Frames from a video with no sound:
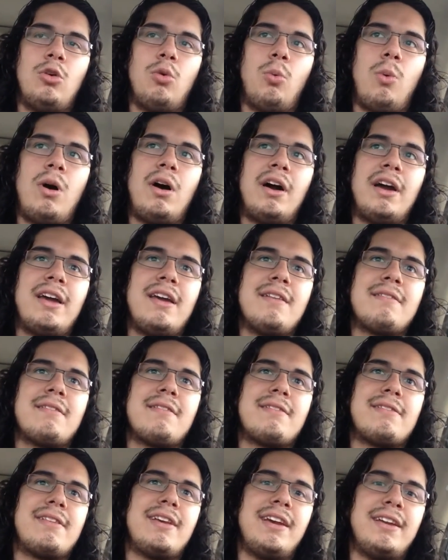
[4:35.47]
Why
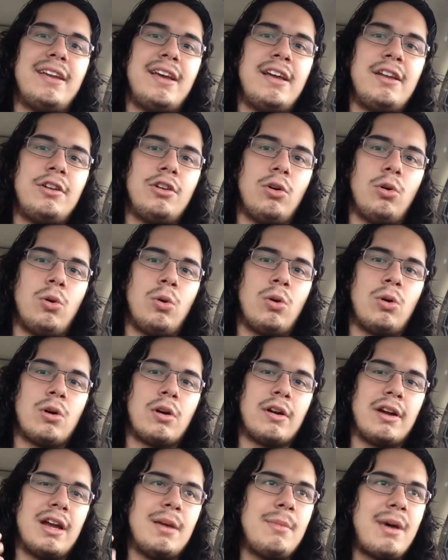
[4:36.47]
isn't CNN
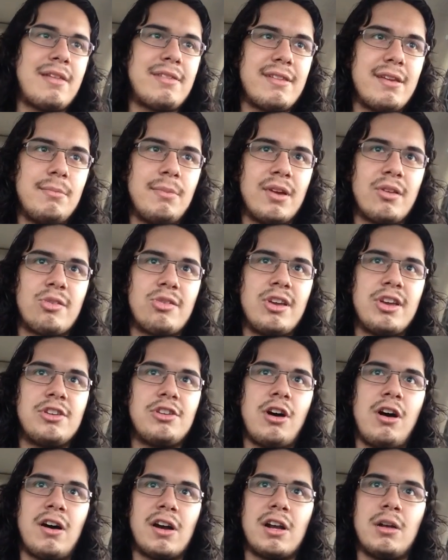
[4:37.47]
or MSNBC
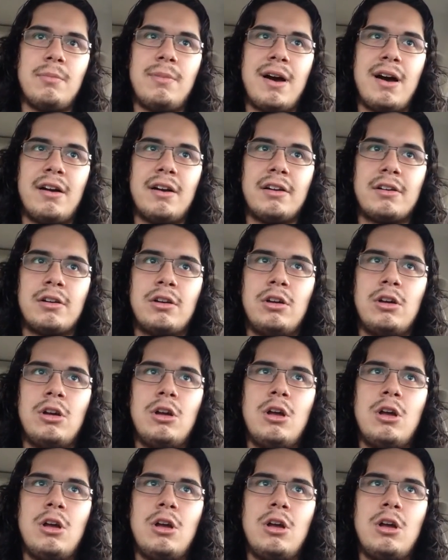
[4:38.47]
talking about it?